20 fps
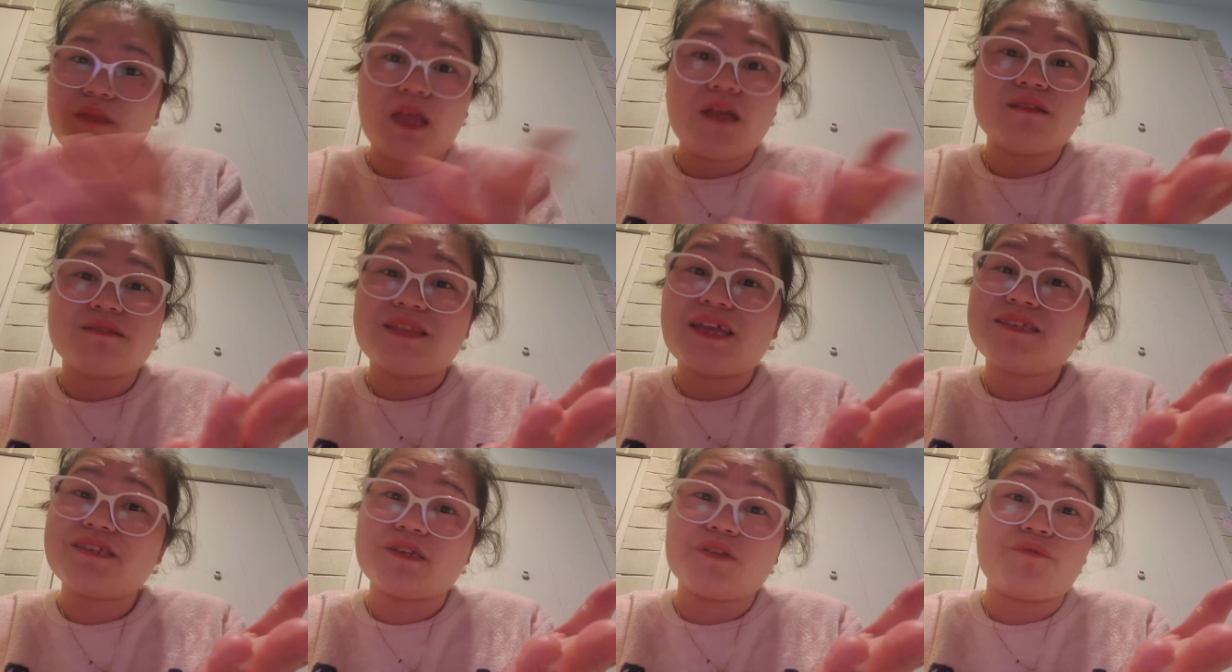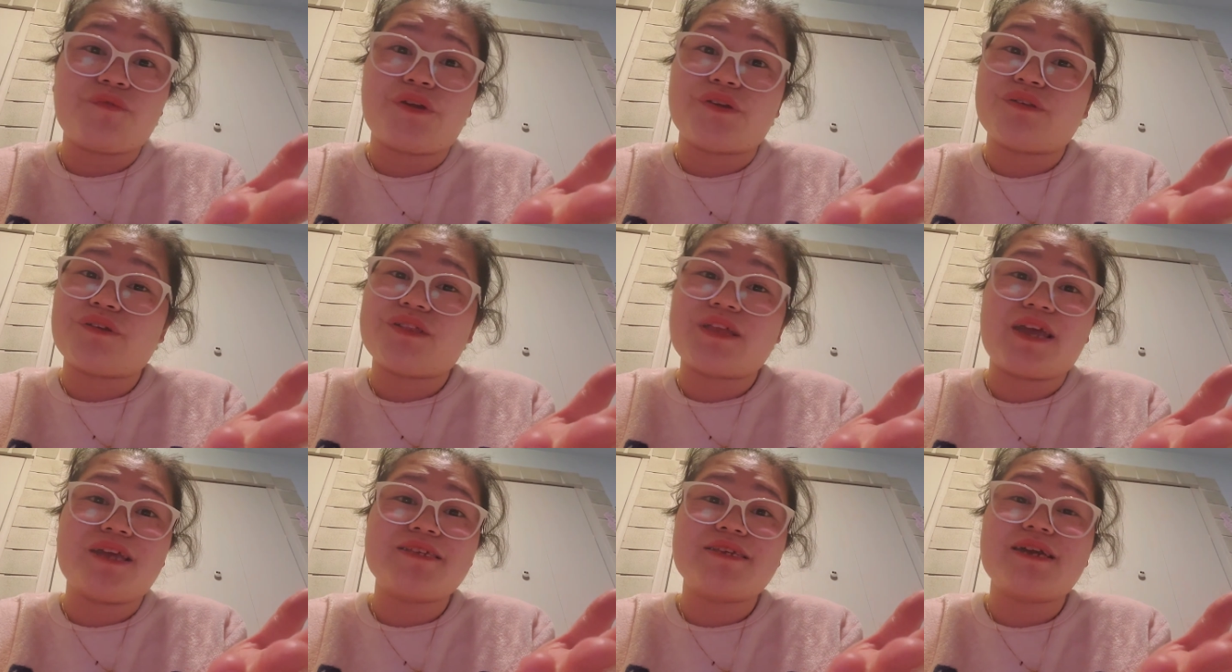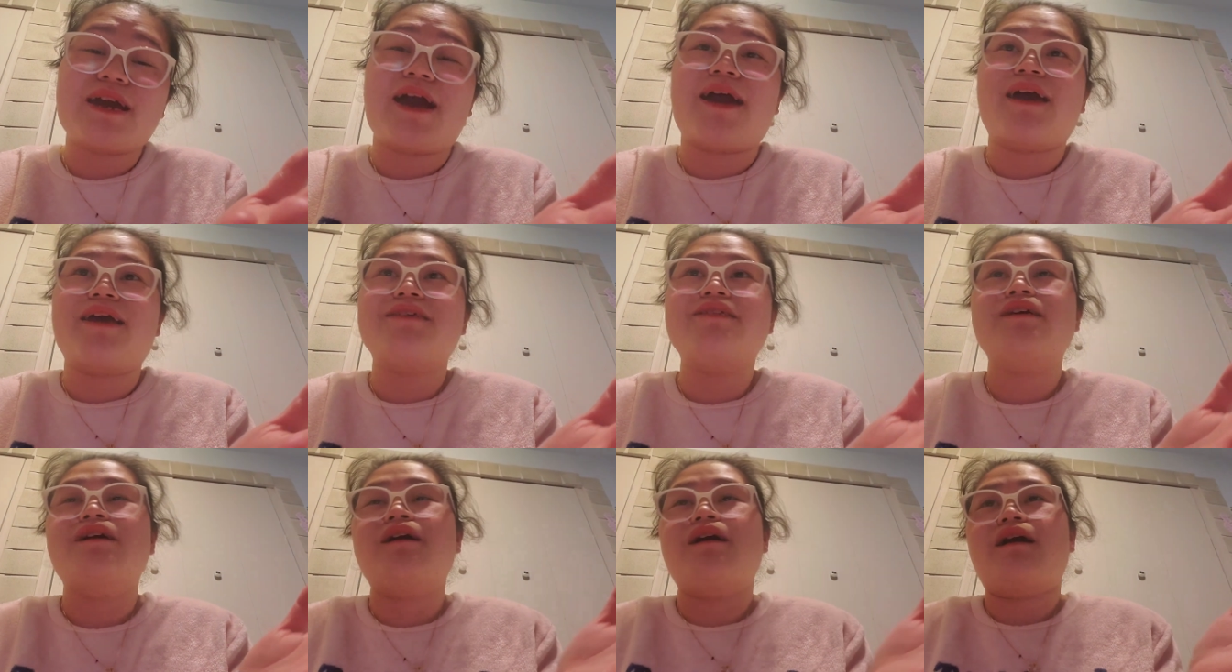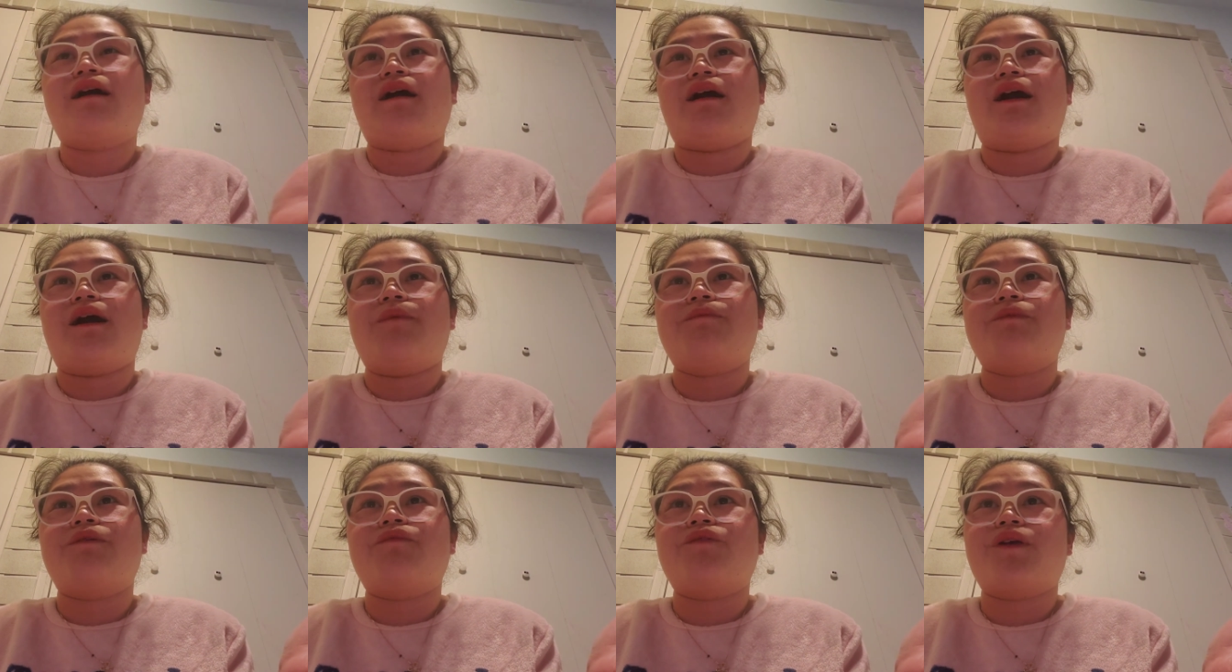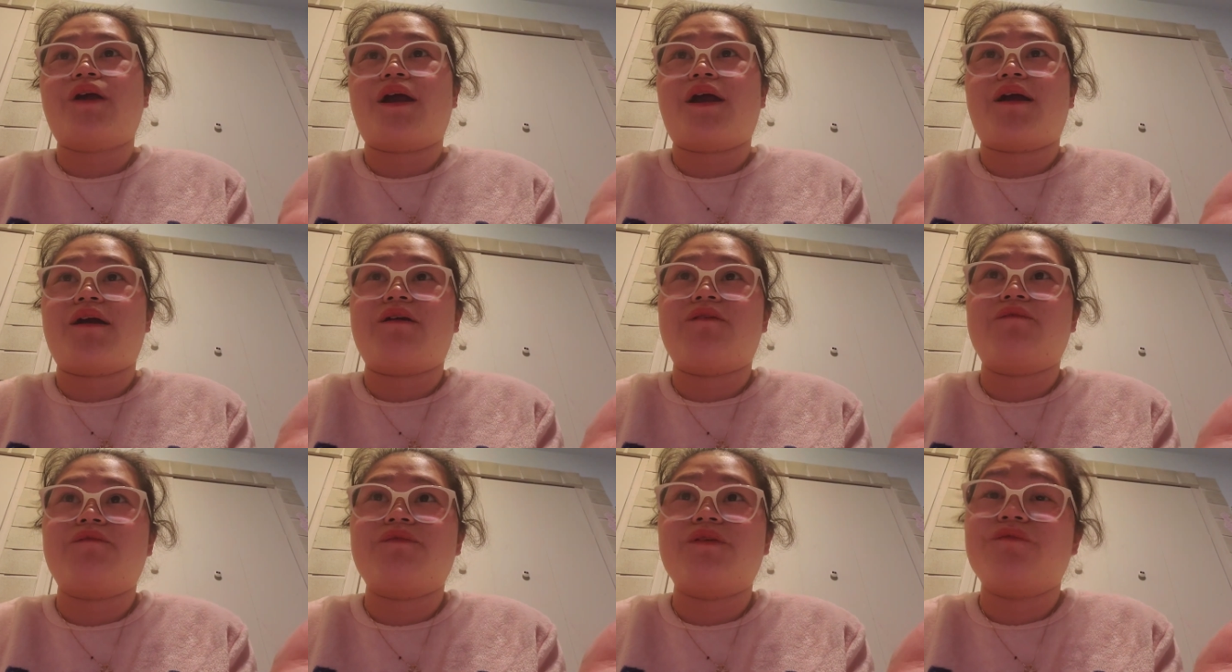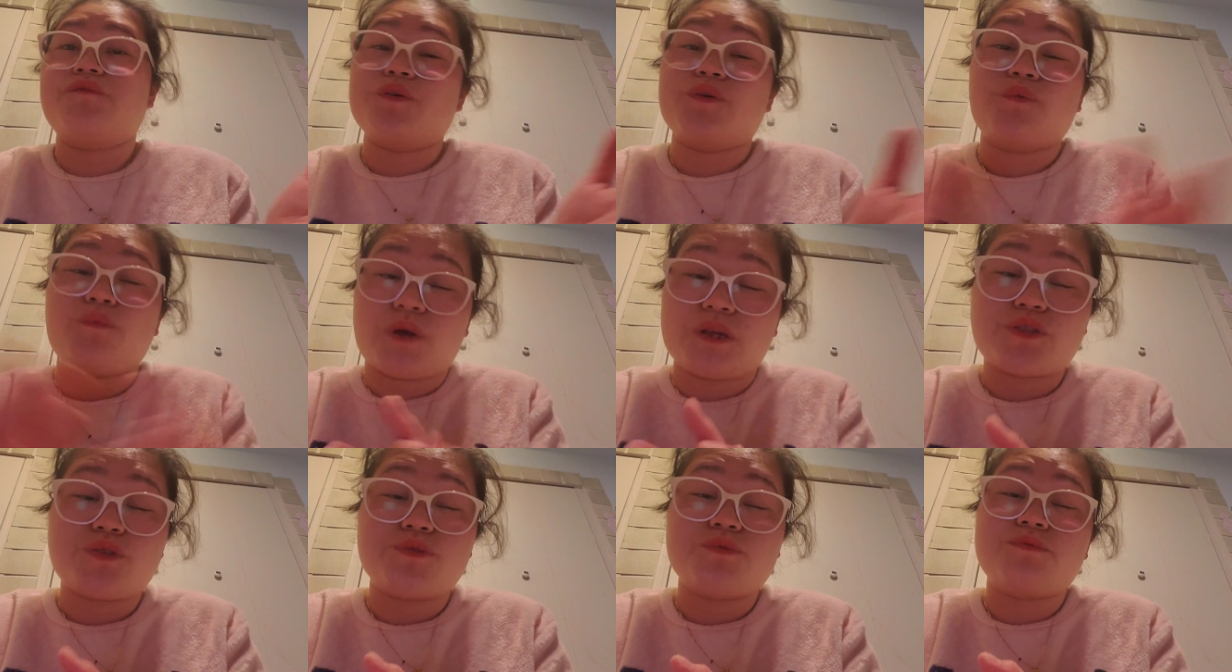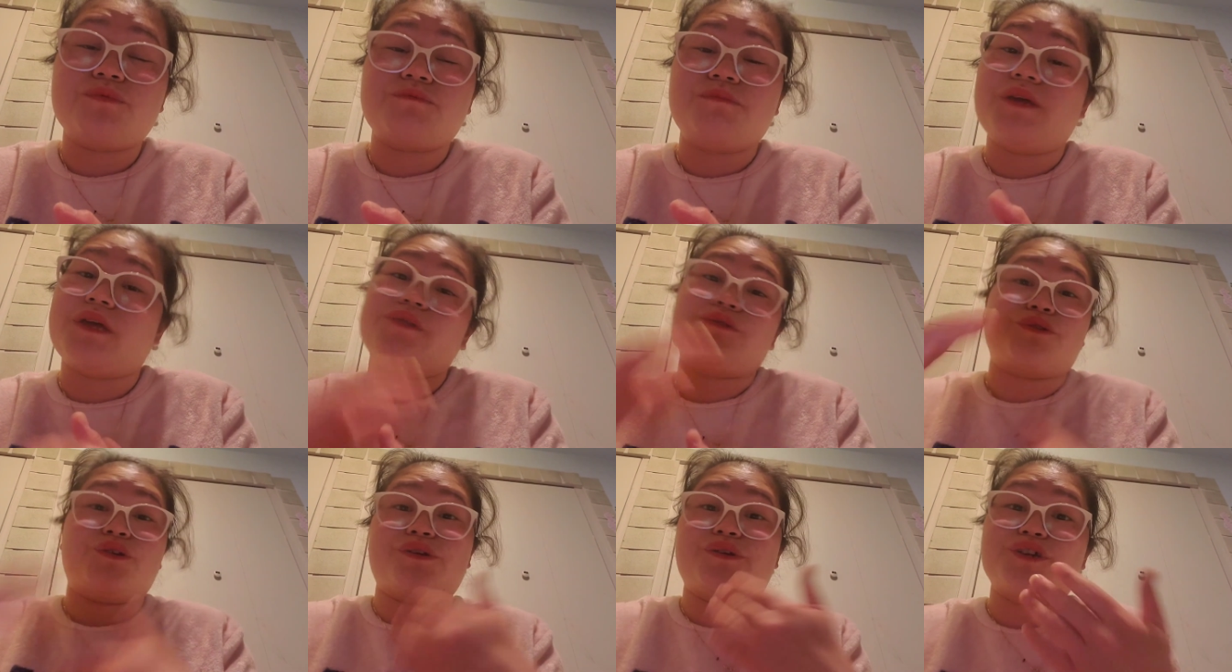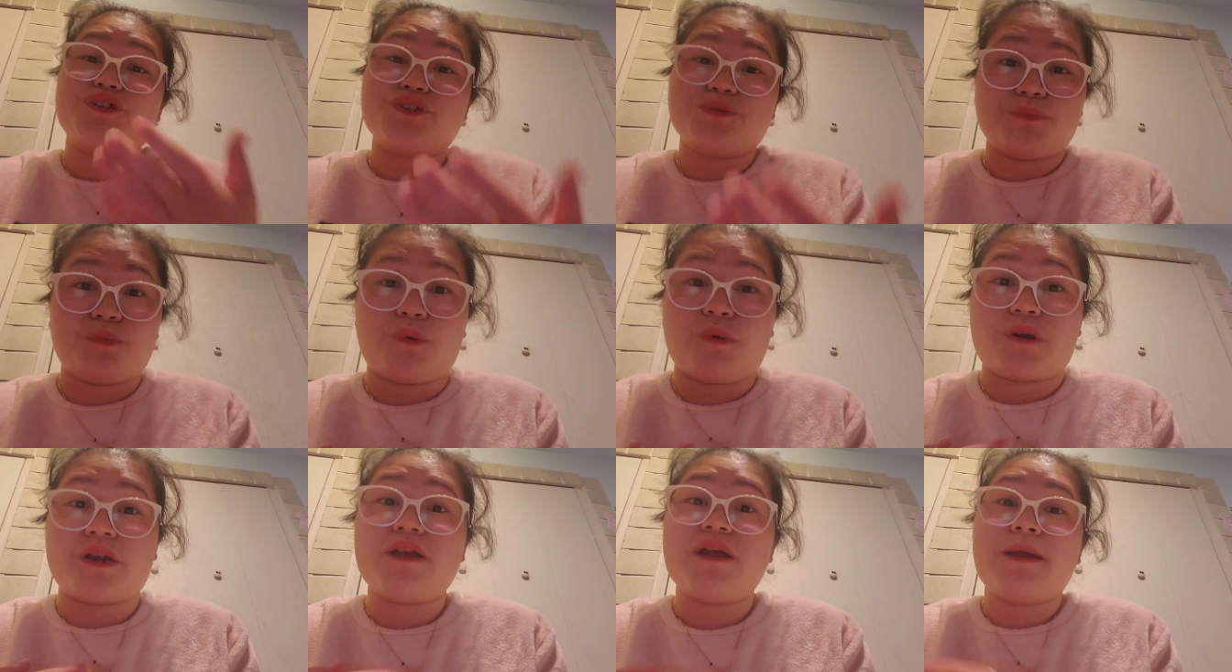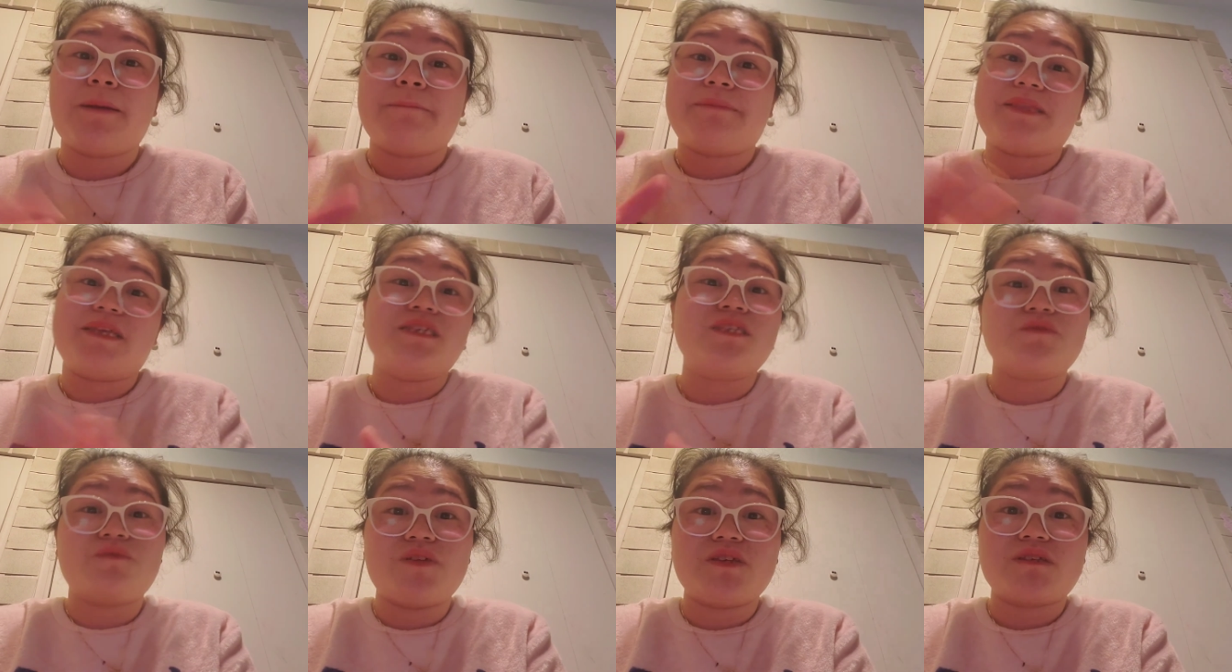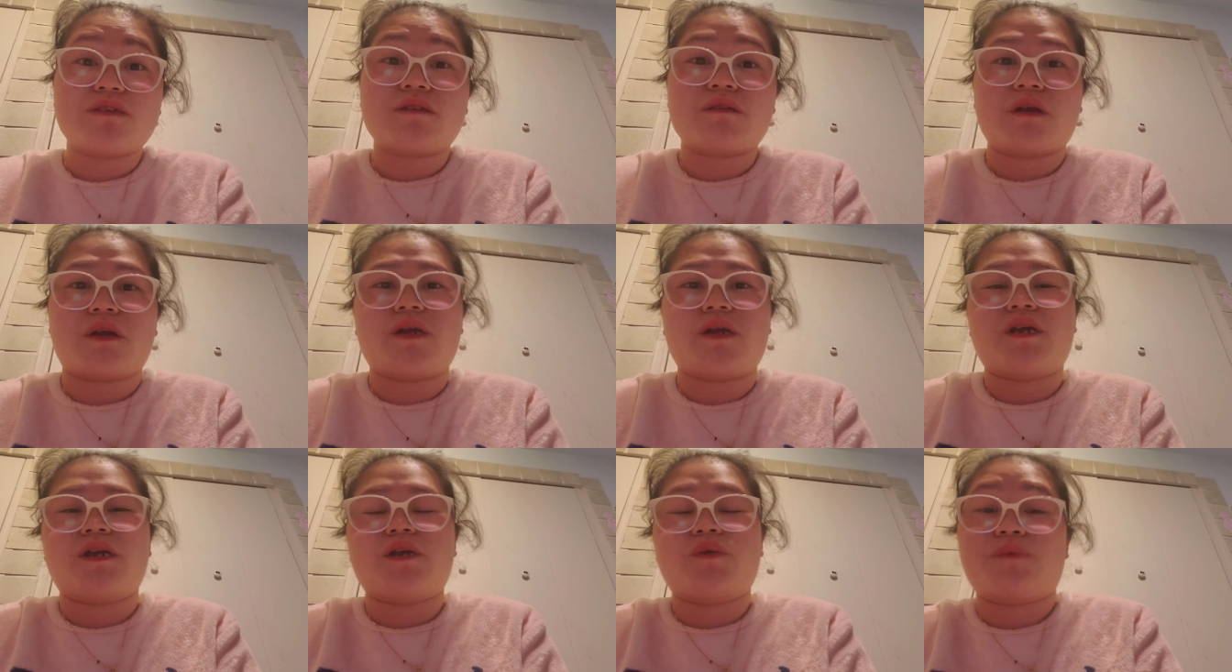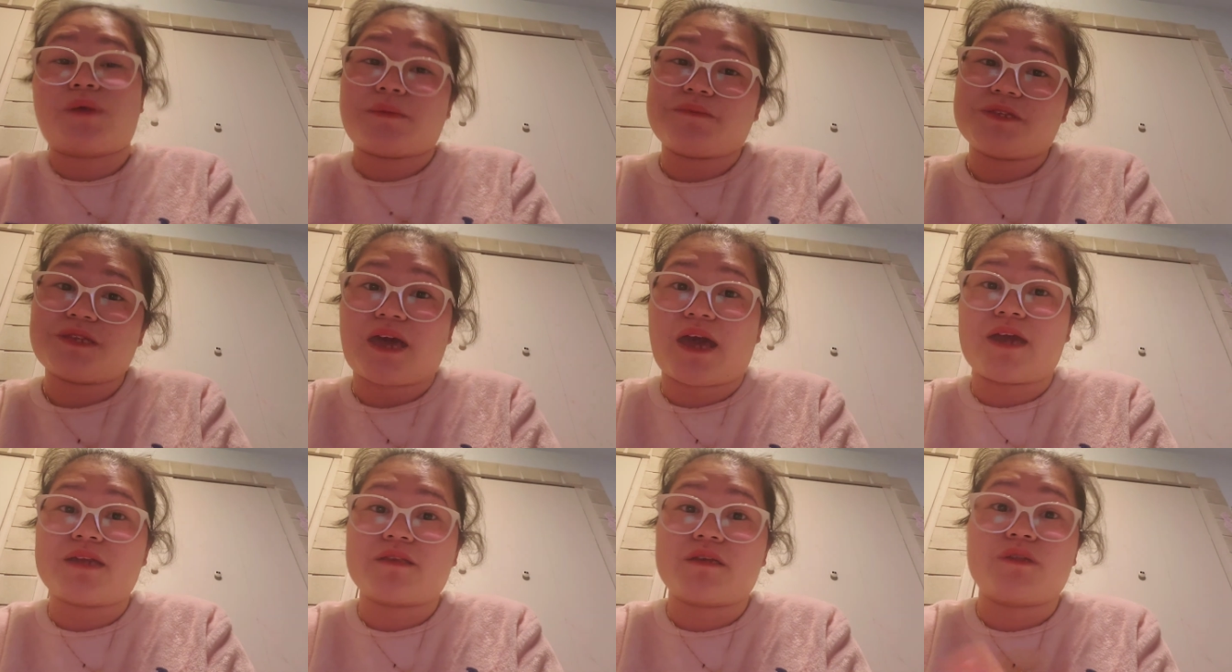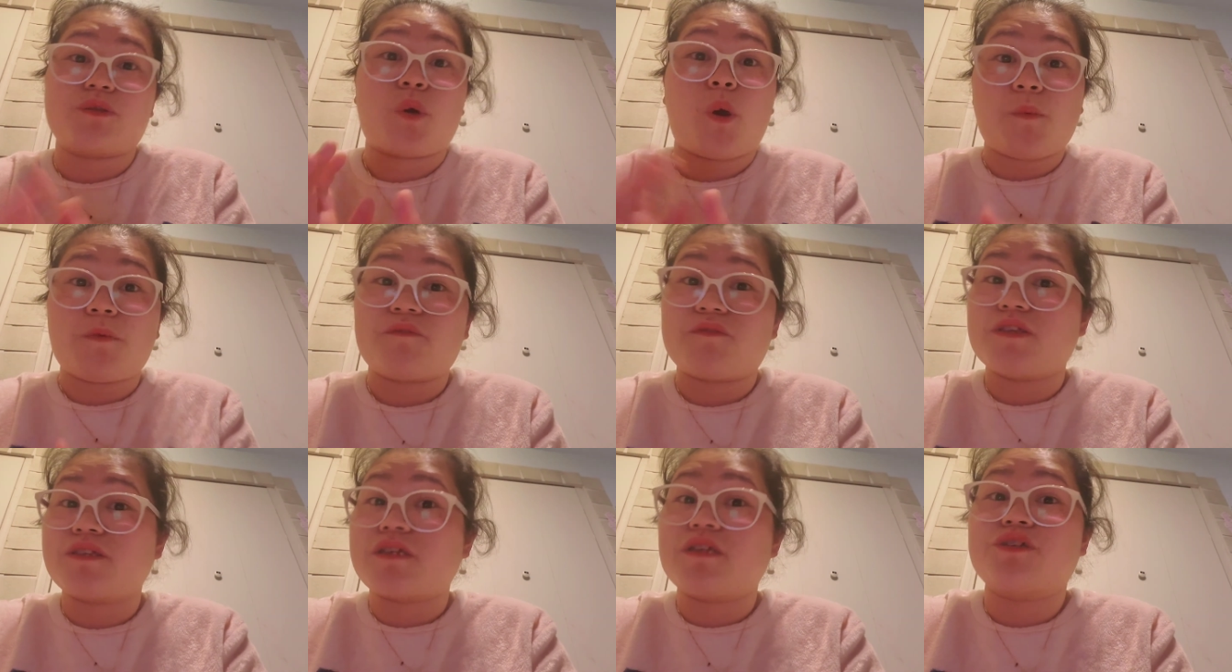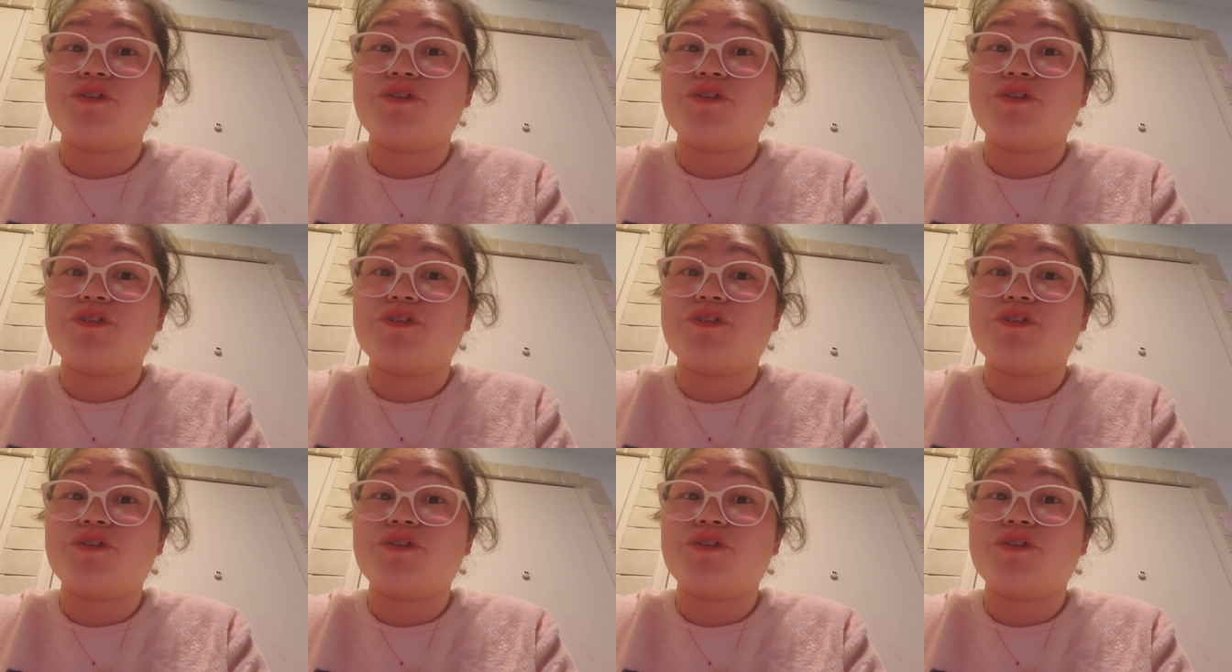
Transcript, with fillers: that's it for today guys um, if you have if you want to be encouraged more please visit our website in hope of the city